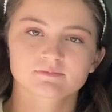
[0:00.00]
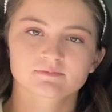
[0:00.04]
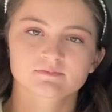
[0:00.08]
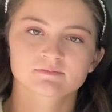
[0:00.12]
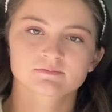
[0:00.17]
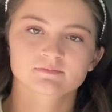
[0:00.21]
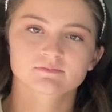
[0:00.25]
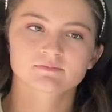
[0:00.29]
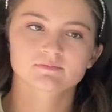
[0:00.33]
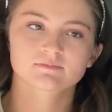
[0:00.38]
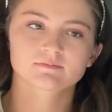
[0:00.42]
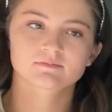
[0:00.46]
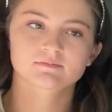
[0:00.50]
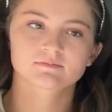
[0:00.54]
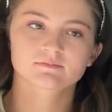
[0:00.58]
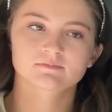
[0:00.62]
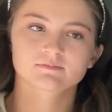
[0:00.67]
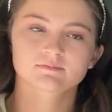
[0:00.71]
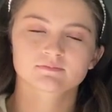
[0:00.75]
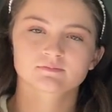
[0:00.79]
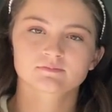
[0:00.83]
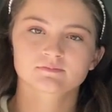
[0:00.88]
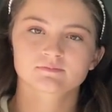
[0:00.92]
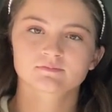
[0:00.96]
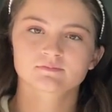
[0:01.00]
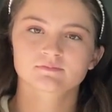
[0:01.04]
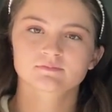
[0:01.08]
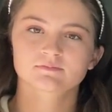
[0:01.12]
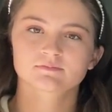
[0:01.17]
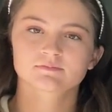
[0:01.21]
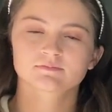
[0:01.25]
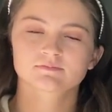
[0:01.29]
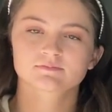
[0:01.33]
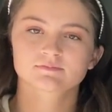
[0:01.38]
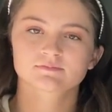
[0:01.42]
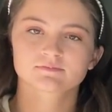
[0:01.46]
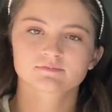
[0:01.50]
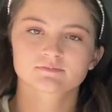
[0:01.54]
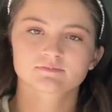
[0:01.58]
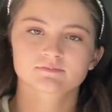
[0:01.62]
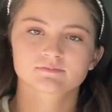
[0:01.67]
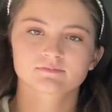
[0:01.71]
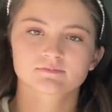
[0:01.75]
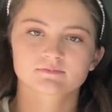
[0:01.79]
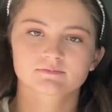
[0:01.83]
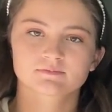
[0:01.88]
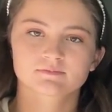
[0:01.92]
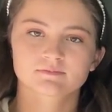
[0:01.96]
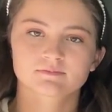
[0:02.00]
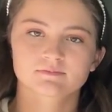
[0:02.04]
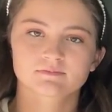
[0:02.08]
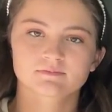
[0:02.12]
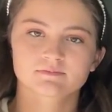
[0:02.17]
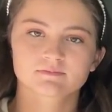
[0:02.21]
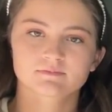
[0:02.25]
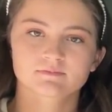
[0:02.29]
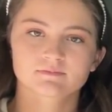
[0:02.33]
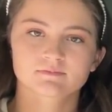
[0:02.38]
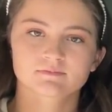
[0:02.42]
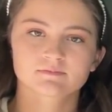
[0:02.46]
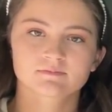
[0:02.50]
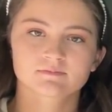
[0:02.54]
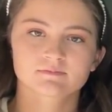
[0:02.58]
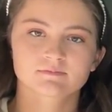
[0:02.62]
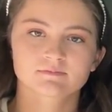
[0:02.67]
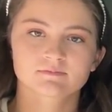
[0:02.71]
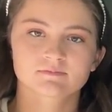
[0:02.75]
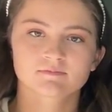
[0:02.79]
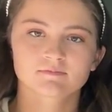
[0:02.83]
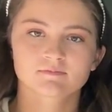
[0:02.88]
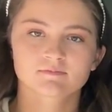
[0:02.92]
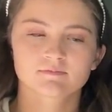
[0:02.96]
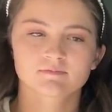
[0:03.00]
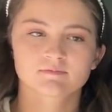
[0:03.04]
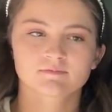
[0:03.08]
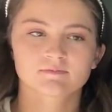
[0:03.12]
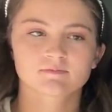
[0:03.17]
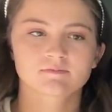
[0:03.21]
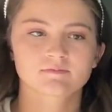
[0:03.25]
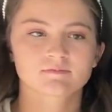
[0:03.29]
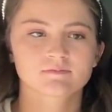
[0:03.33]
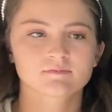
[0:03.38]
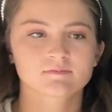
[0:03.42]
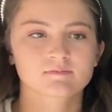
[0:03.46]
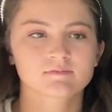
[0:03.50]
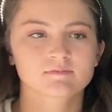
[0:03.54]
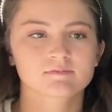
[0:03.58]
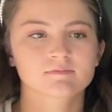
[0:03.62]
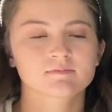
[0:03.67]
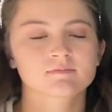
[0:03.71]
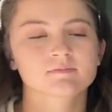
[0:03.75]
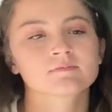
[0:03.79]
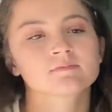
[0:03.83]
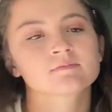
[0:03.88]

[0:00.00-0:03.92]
This person isn't speaking.